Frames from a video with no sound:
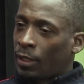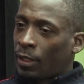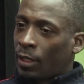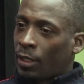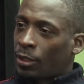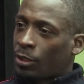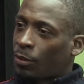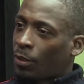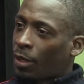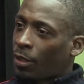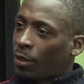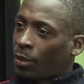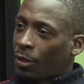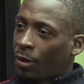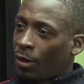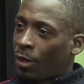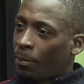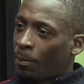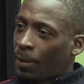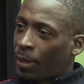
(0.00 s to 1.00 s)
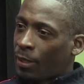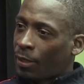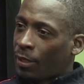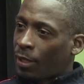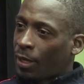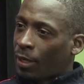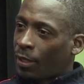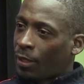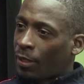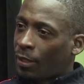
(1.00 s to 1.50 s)
And so I thought about
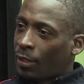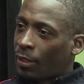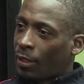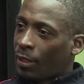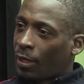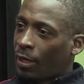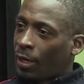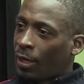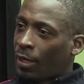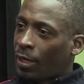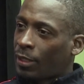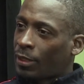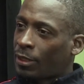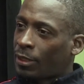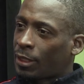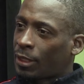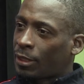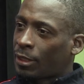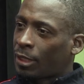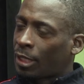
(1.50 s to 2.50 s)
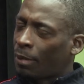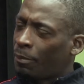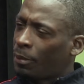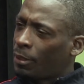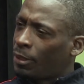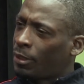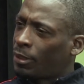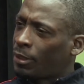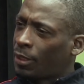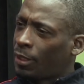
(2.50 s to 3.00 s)
that, and I says, let me
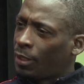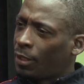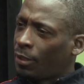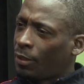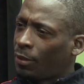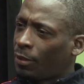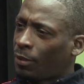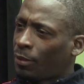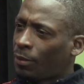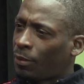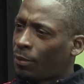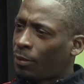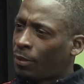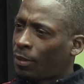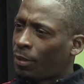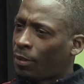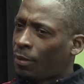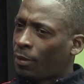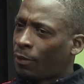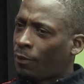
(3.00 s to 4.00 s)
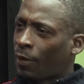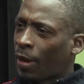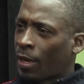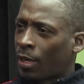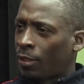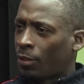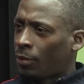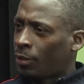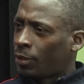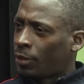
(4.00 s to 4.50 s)
see, if I
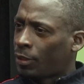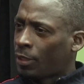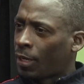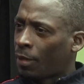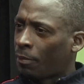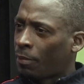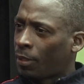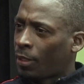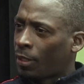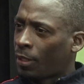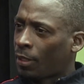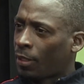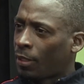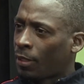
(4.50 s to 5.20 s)
can do the same thing.